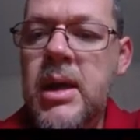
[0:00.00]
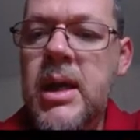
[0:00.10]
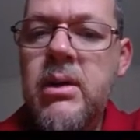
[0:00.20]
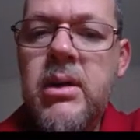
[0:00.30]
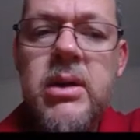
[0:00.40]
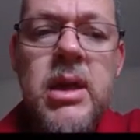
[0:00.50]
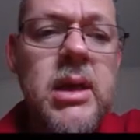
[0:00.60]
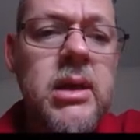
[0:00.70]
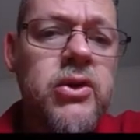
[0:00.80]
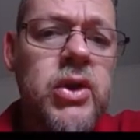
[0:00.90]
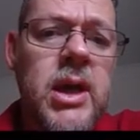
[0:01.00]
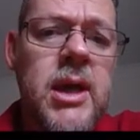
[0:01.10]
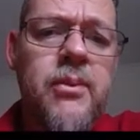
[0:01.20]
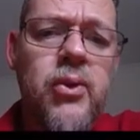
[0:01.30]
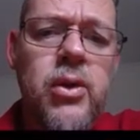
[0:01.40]
Now, a
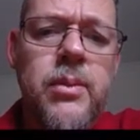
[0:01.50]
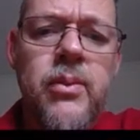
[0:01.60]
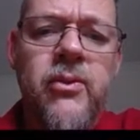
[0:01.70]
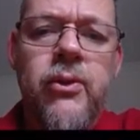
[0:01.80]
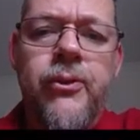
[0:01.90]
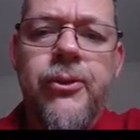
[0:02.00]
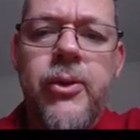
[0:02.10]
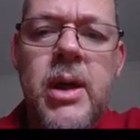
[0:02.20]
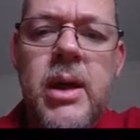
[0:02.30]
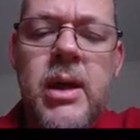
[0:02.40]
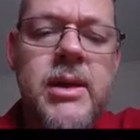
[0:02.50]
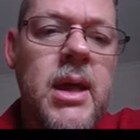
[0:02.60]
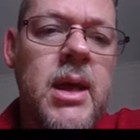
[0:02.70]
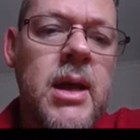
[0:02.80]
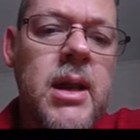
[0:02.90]
hip roof is
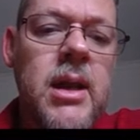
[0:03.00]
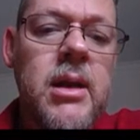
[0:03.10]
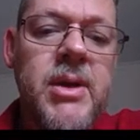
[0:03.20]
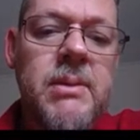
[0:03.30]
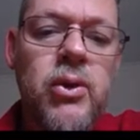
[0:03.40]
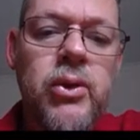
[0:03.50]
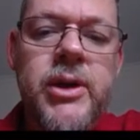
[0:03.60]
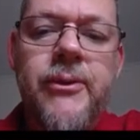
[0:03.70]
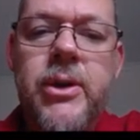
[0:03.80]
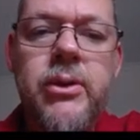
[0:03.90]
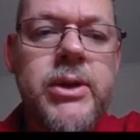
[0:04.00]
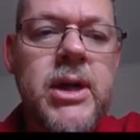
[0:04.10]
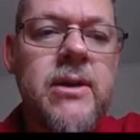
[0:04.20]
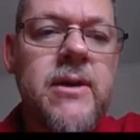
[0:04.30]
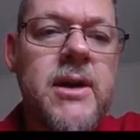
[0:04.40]
a little bit more difficult
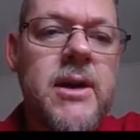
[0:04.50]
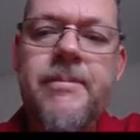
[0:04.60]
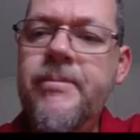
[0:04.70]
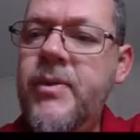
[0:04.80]
to consider.